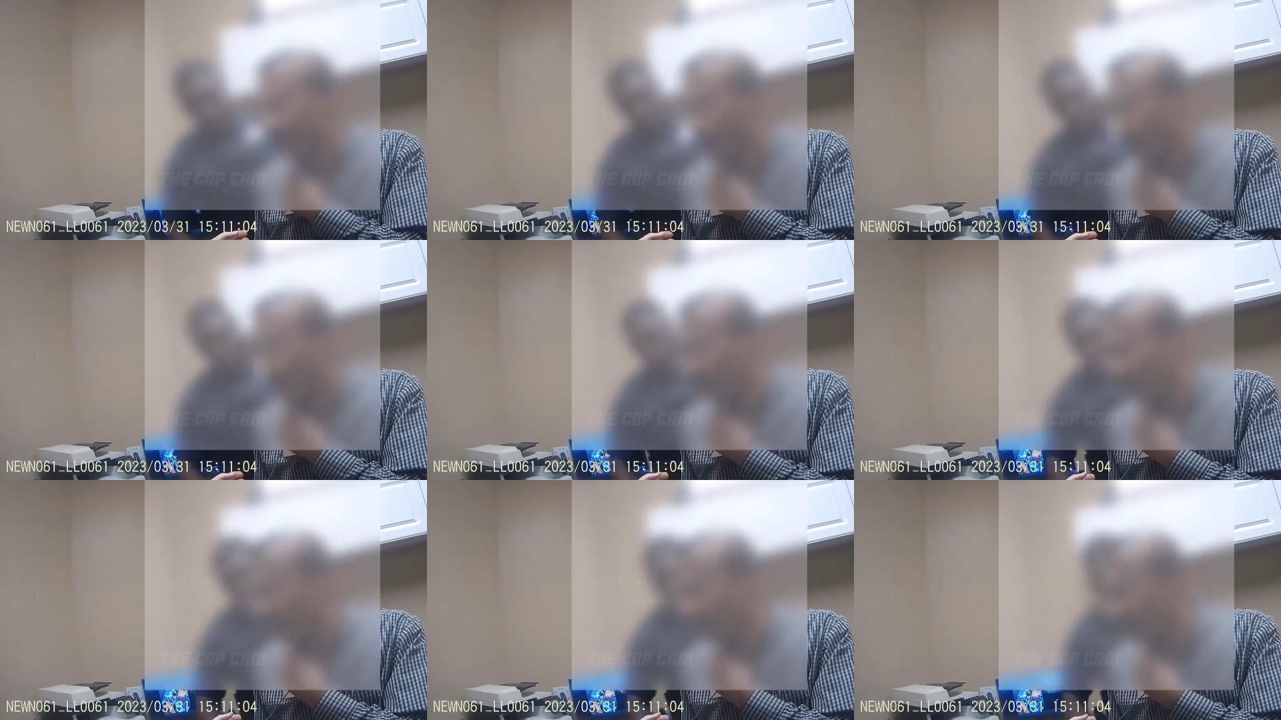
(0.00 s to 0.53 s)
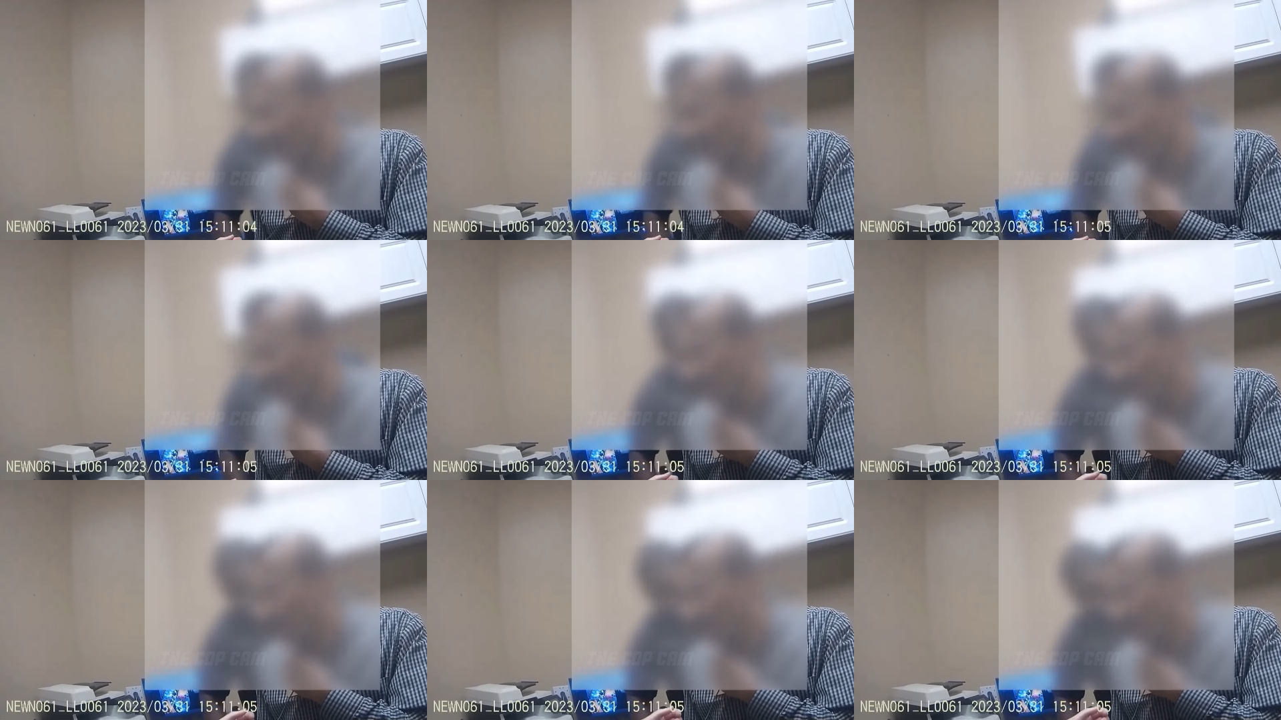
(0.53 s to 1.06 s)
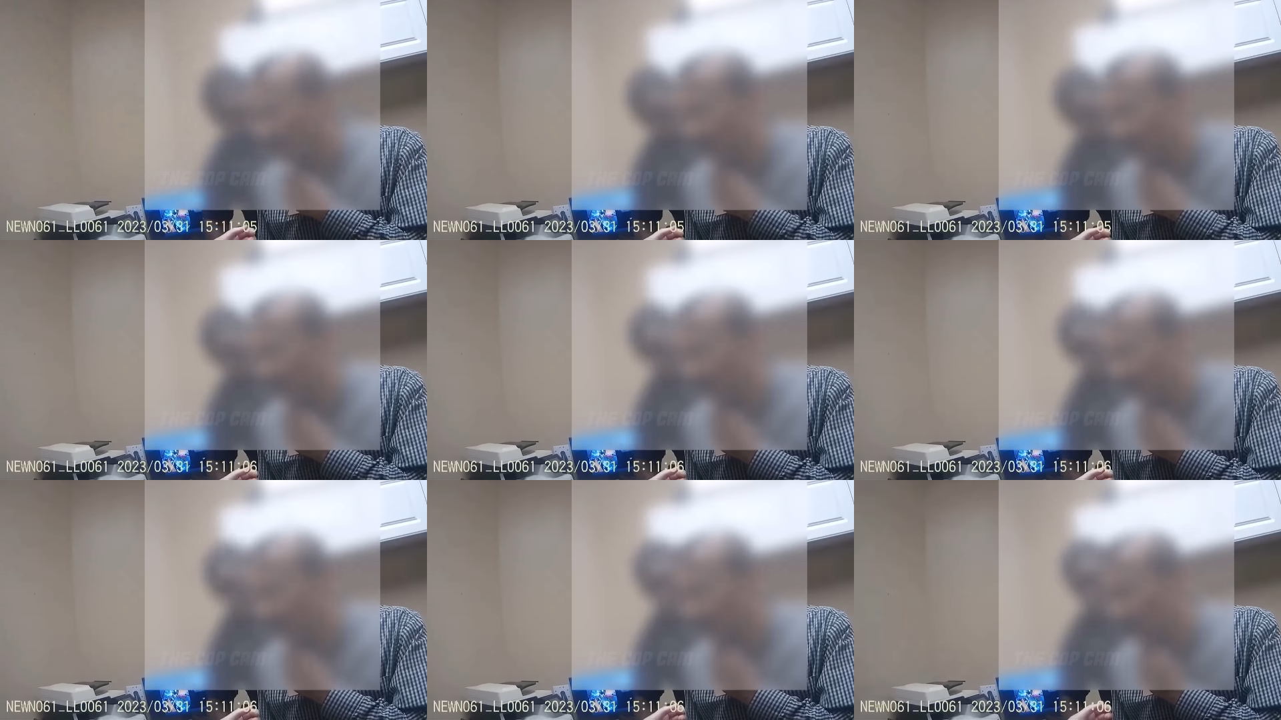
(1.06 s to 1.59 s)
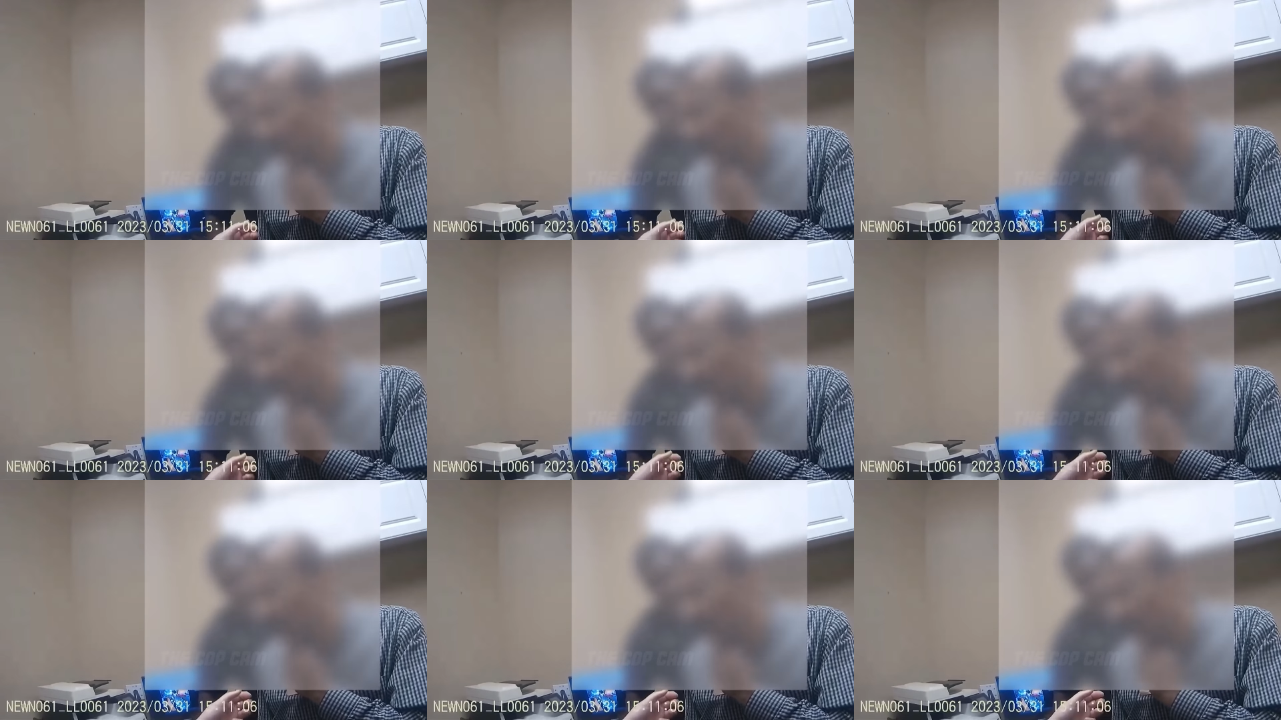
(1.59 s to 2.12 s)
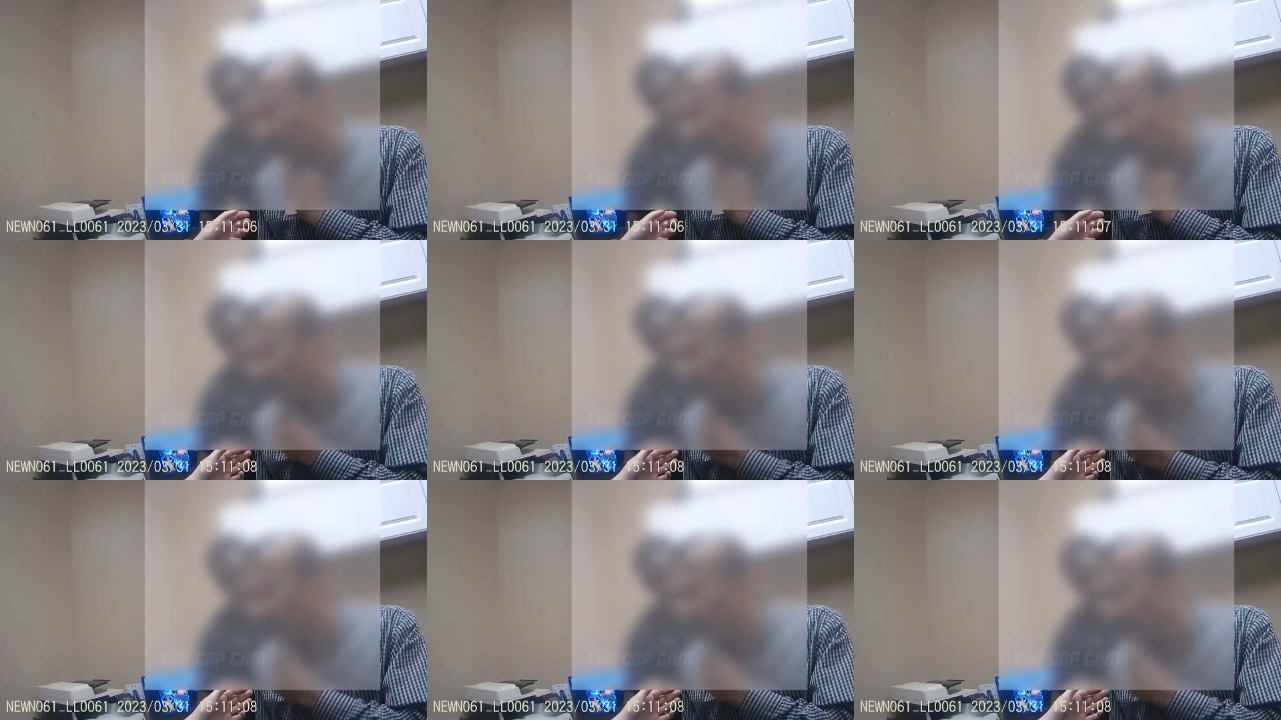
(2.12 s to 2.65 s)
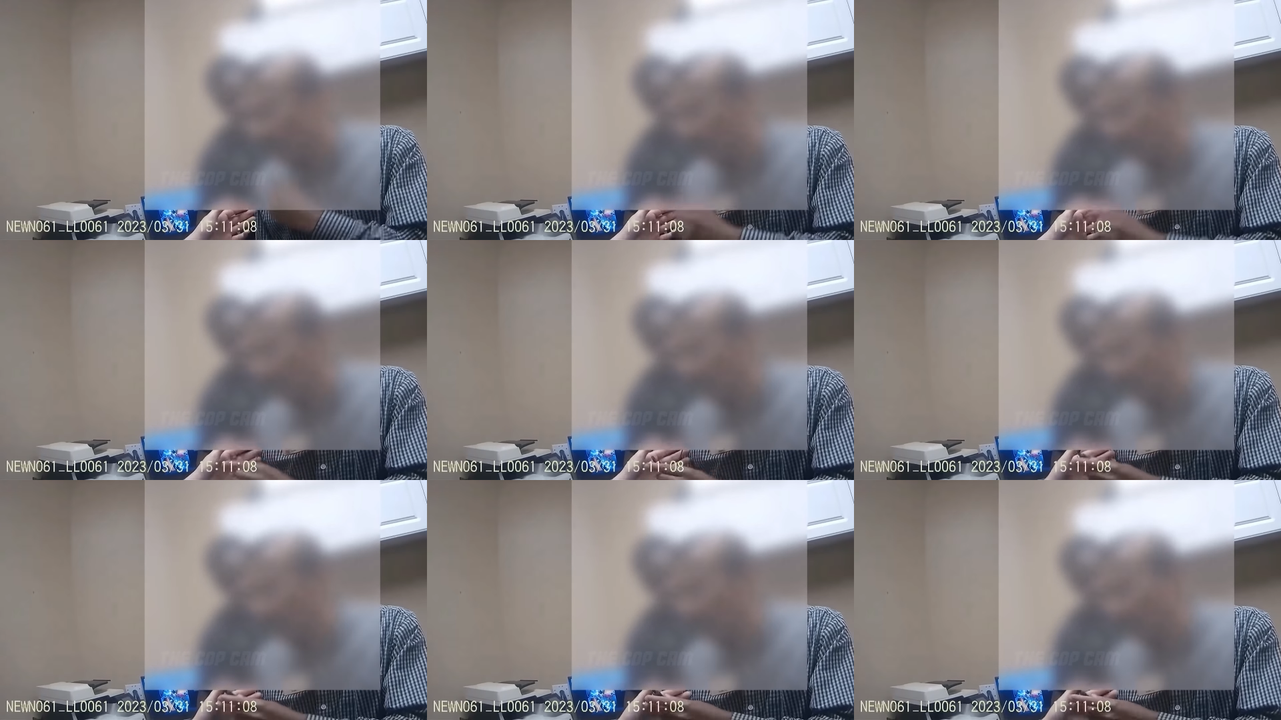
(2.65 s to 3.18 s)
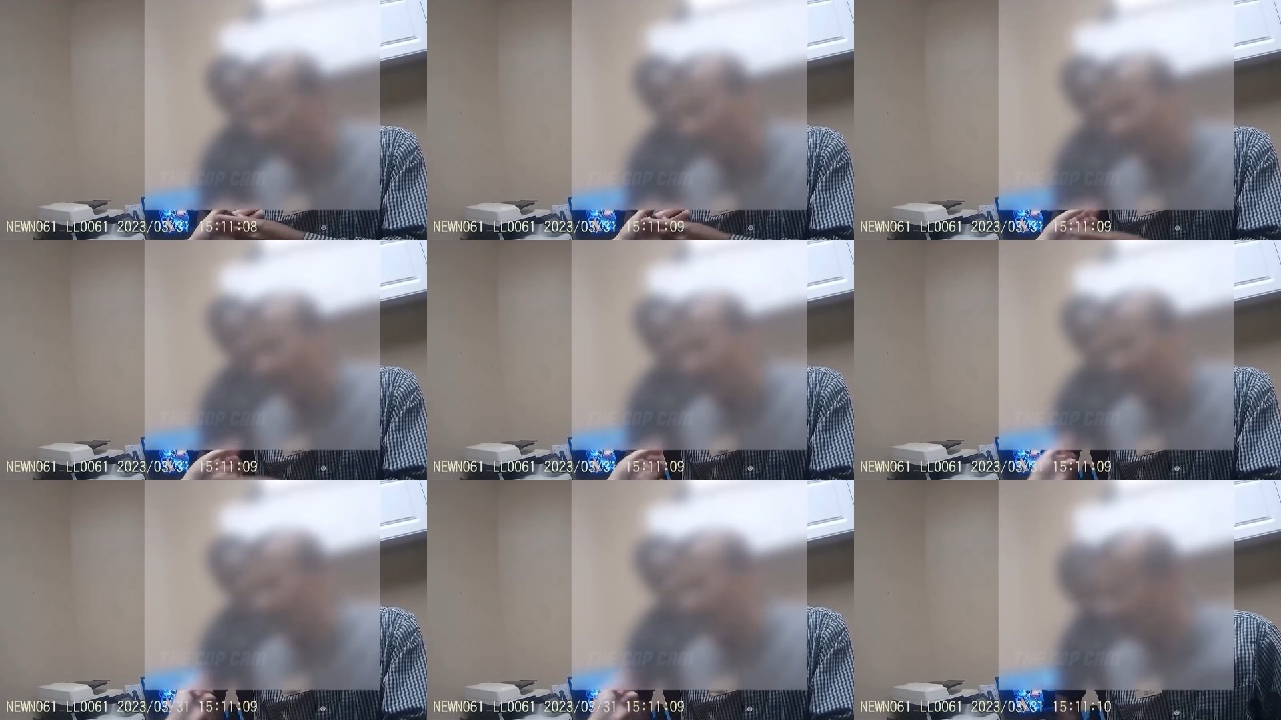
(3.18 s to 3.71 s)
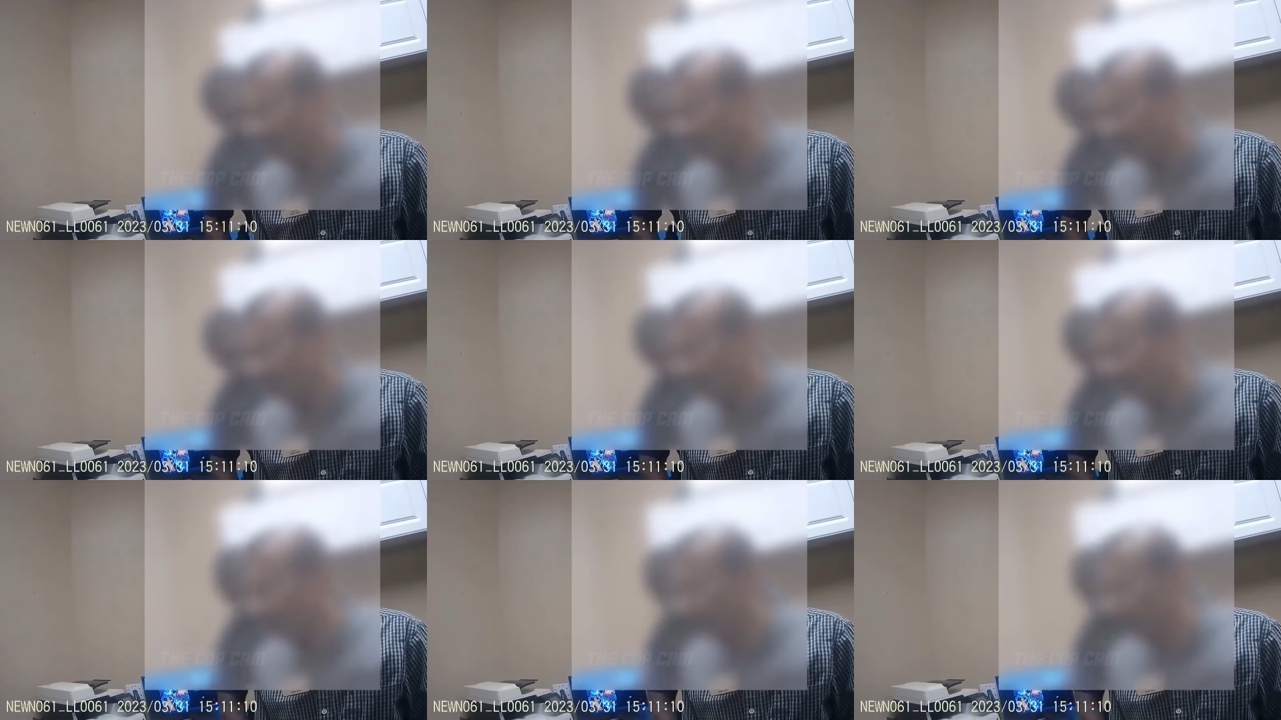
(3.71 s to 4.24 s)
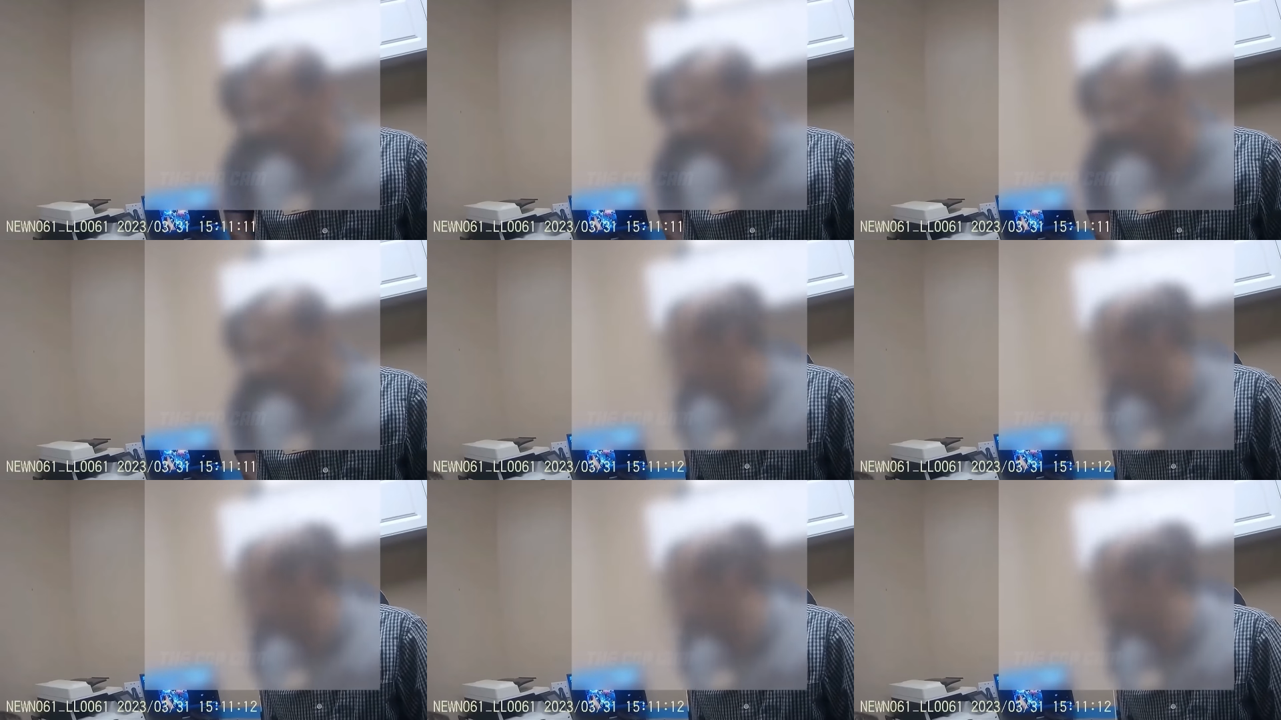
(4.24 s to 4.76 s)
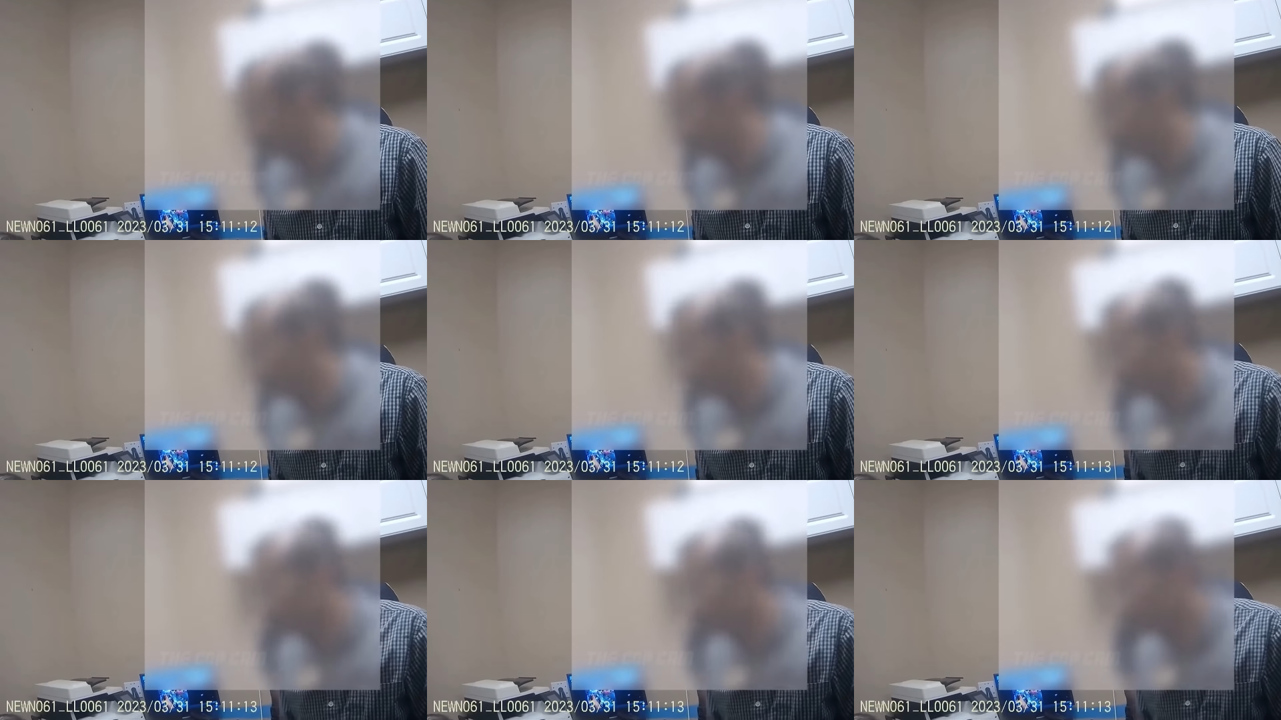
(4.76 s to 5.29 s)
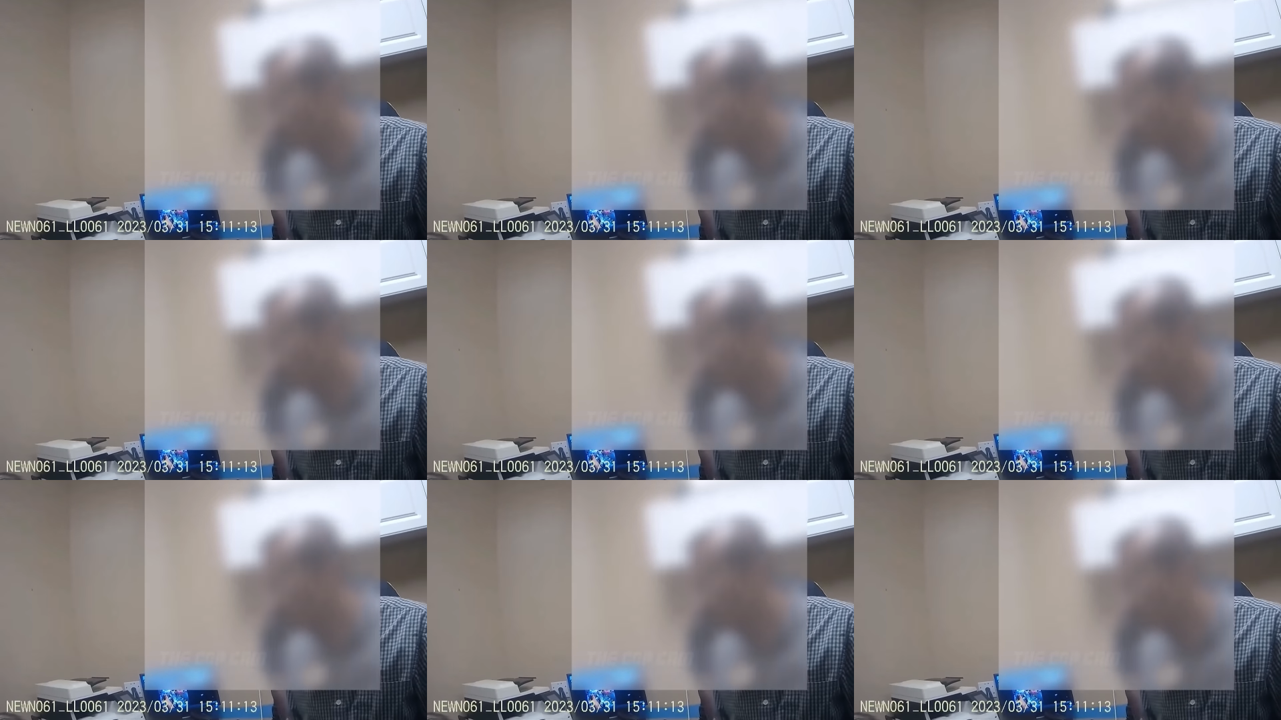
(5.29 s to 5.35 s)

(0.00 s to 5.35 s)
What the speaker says: [unreadable: no face in view]